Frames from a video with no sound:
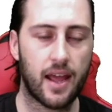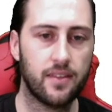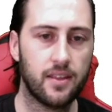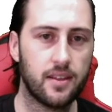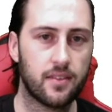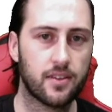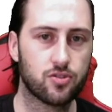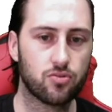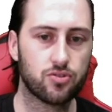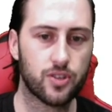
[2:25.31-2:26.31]
And then
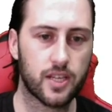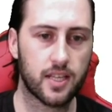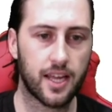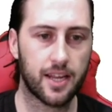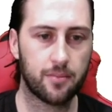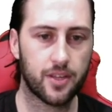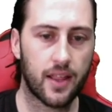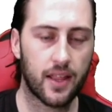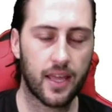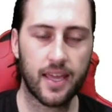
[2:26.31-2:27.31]
there's also the claim
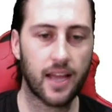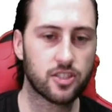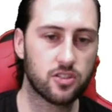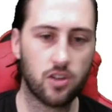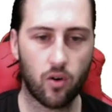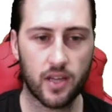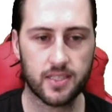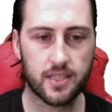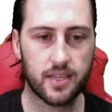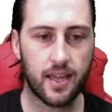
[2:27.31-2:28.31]
that he has no
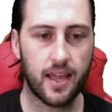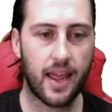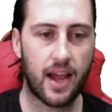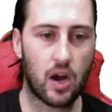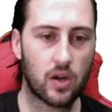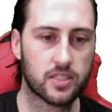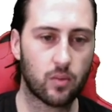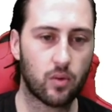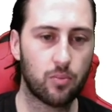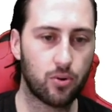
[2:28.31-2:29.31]
idea how
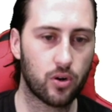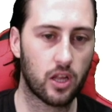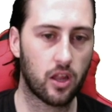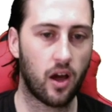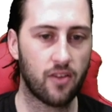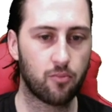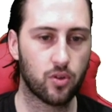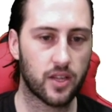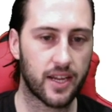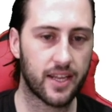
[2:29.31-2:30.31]
someone put a live
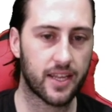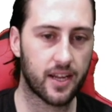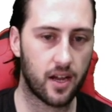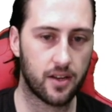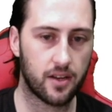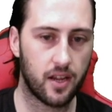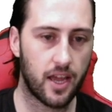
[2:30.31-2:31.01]
bullet in the gun.